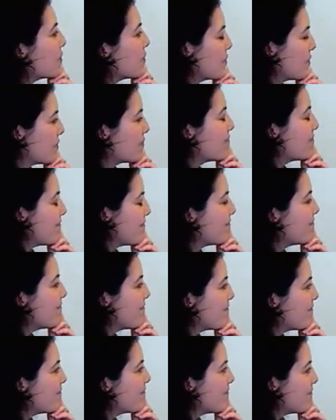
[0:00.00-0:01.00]

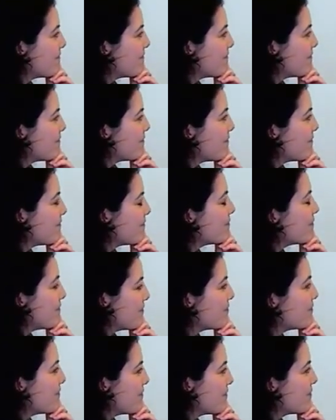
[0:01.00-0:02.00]

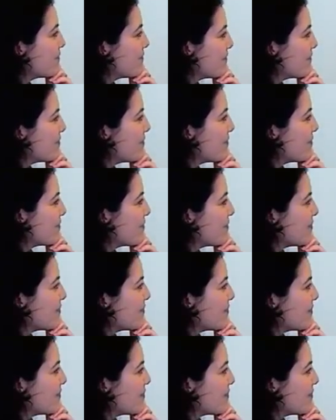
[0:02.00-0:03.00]

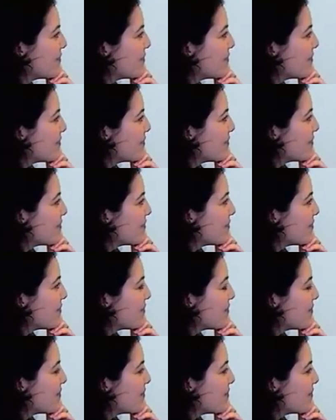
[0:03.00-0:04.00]

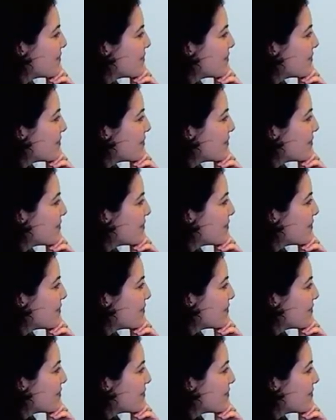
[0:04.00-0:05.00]

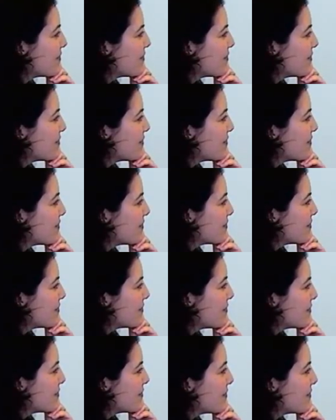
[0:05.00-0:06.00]

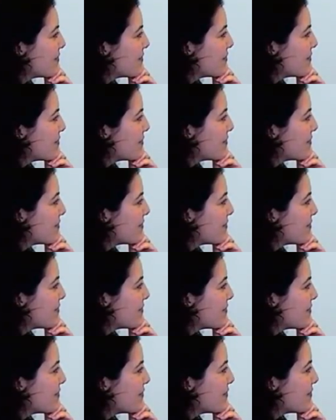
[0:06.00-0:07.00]

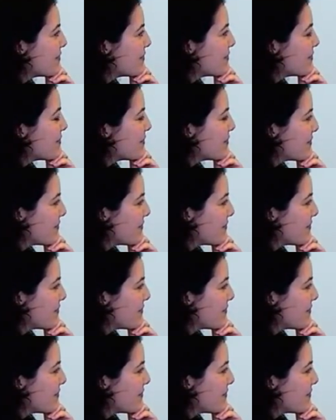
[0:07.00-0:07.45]
This person isn't speaking.